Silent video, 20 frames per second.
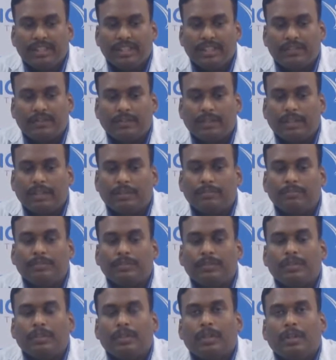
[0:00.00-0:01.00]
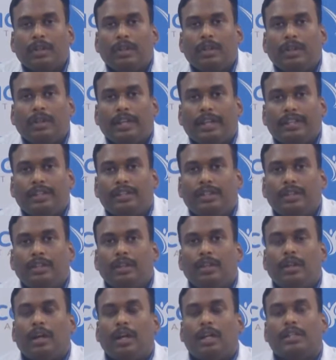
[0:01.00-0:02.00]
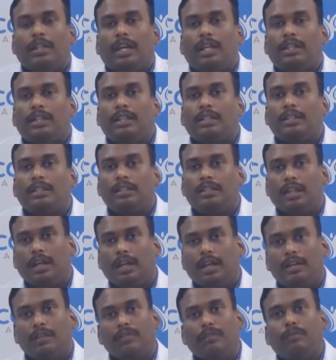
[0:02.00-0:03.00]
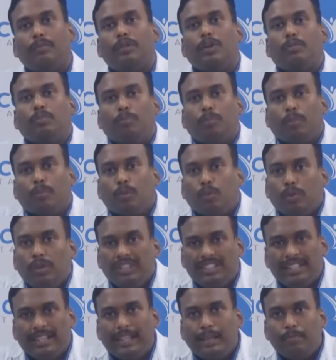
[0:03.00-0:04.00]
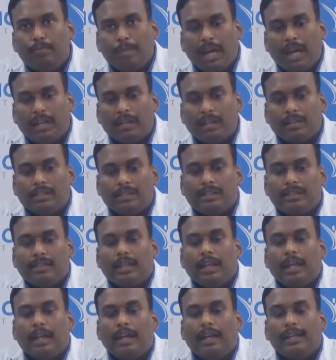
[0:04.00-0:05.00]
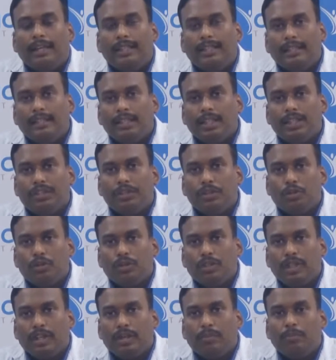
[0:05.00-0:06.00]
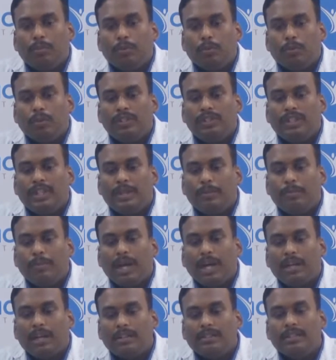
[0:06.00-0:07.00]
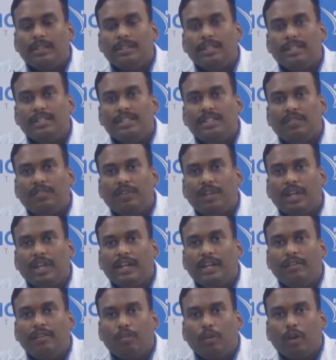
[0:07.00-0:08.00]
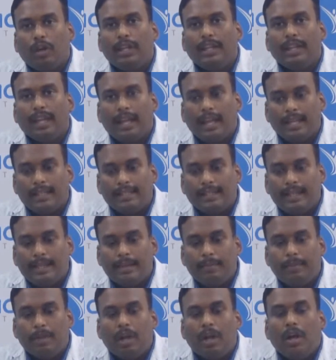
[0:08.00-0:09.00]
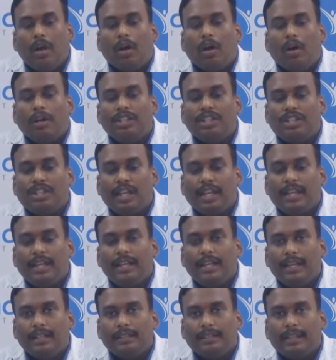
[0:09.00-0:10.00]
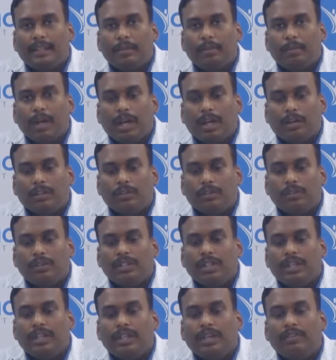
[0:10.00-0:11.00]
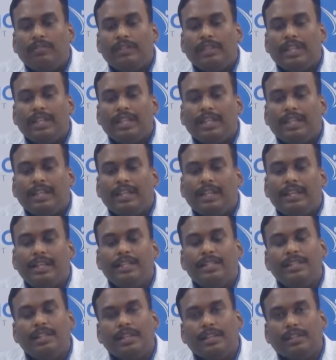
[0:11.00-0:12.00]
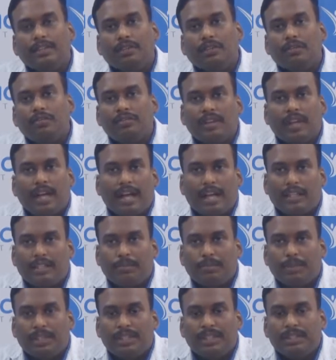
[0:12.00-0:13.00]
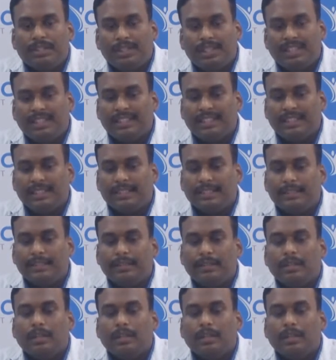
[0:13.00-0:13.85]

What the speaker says: as well. Next, the others are poor sleep patterns. Research has shown that poor sleep patterns such as difficulty falling asleep or staying asleep are associated with an increased risk of Alzheimer's disease.